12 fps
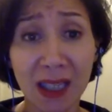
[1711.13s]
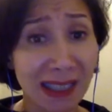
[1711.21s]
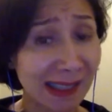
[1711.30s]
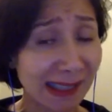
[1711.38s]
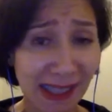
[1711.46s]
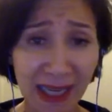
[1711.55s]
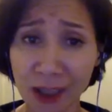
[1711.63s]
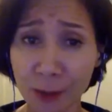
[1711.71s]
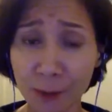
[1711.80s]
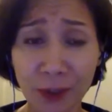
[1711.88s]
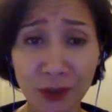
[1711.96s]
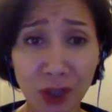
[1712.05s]
Stand in
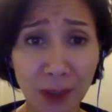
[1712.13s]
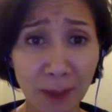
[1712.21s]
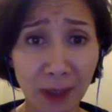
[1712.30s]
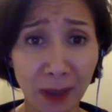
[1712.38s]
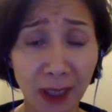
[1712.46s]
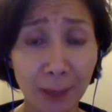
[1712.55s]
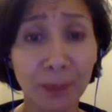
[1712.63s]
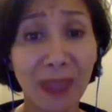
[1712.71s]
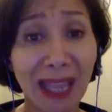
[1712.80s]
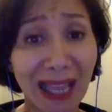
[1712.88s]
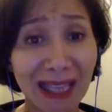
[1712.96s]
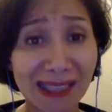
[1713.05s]
front of the mirror
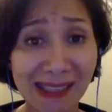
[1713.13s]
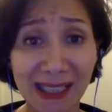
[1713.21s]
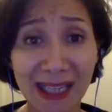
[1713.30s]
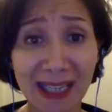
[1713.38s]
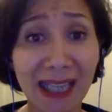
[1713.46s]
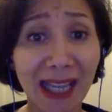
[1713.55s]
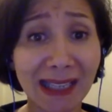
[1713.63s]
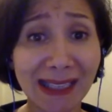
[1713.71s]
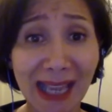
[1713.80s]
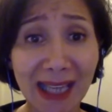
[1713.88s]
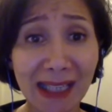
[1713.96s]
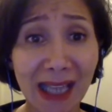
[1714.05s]
and say it
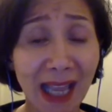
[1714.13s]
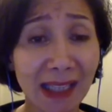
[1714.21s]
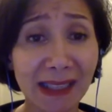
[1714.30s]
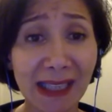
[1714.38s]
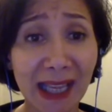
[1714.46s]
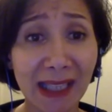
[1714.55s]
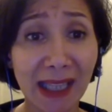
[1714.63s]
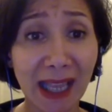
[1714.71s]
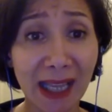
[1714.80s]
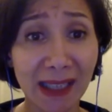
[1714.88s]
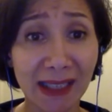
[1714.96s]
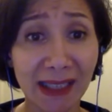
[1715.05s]
again and again
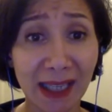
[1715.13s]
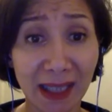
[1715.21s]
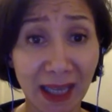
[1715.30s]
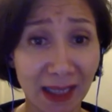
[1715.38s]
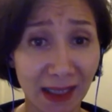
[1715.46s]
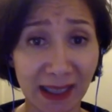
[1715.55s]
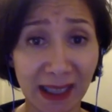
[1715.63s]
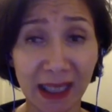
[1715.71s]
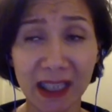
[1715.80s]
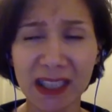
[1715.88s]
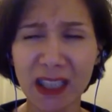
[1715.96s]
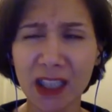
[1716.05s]
and again and again
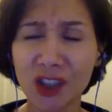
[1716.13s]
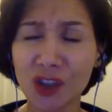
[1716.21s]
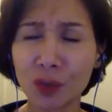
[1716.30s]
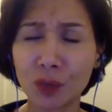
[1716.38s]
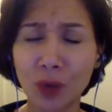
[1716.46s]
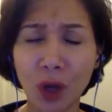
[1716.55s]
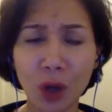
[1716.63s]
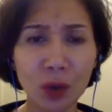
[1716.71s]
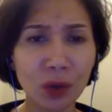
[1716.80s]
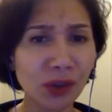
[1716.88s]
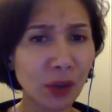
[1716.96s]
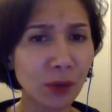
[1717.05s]
until it just
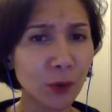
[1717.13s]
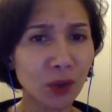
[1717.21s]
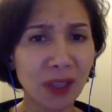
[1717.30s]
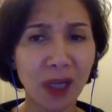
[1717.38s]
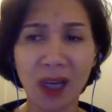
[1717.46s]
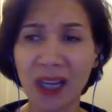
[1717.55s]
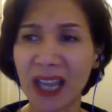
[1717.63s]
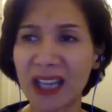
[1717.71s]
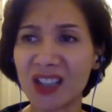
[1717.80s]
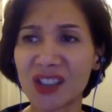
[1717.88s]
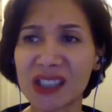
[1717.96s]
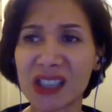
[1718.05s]
rolls off your tongue and
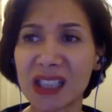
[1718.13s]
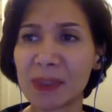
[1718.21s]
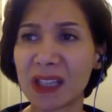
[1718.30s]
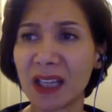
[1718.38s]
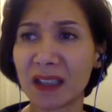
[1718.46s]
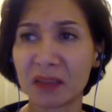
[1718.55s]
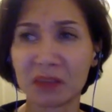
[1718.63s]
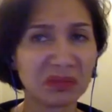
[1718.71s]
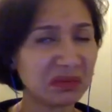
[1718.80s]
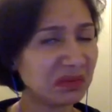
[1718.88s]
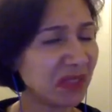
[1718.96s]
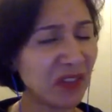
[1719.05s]
it just seems like
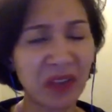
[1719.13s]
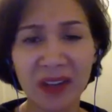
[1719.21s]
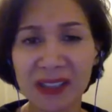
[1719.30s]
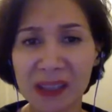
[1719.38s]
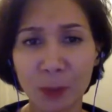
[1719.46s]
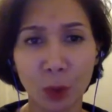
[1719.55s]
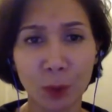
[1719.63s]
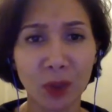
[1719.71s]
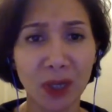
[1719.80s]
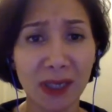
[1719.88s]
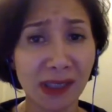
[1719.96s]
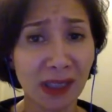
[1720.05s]
a very small
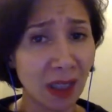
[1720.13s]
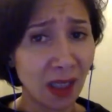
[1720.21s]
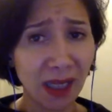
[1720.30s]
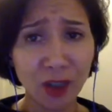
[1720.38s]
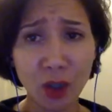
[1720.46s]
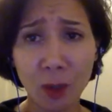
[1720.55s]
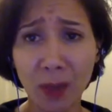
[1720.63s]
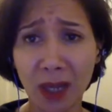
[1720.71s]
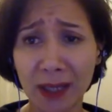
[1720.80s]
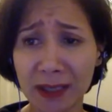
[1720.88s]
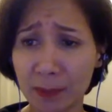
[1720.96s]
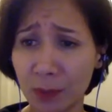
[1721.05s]
price. In your
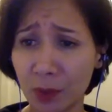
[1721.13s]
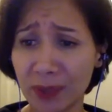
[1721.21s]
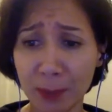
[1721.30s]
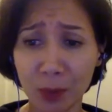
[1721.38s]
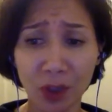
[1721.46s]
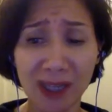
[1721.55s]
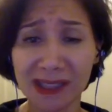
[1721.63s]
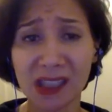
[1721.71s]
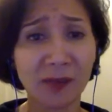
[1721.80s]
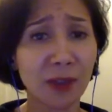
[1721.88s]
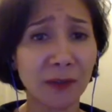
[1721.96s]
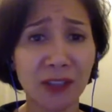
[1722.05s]
mind, put that price as
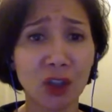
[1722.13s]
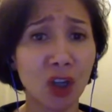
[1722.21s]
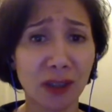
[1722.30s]
$50.